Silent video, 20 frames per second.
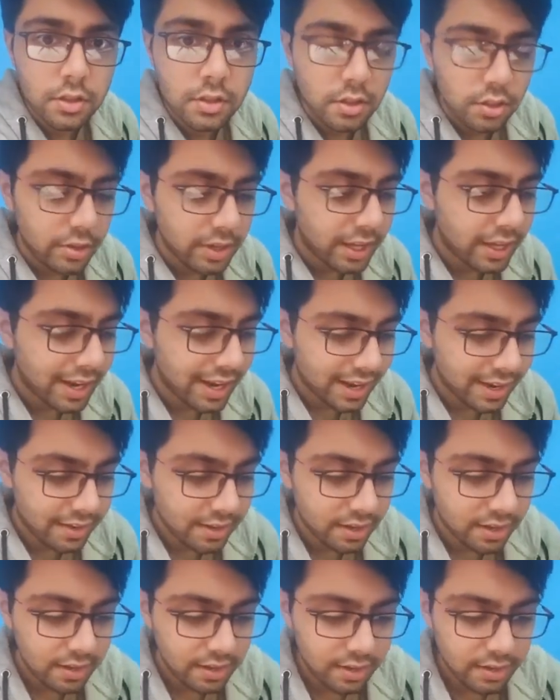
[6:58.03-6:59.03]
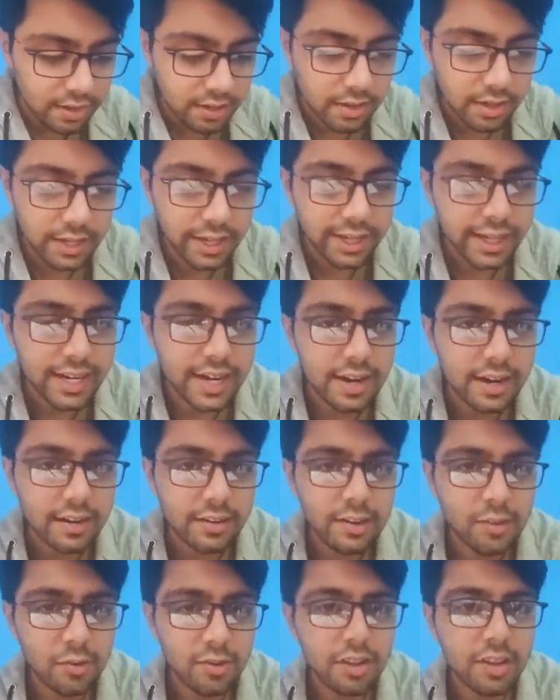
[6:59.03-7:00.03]
So yeah, the answer is D, right? You
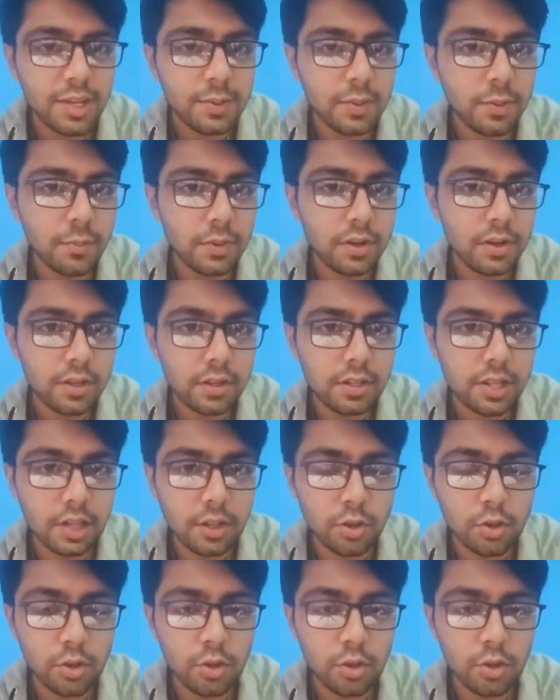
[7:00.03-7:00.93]
have to just remember this, there is no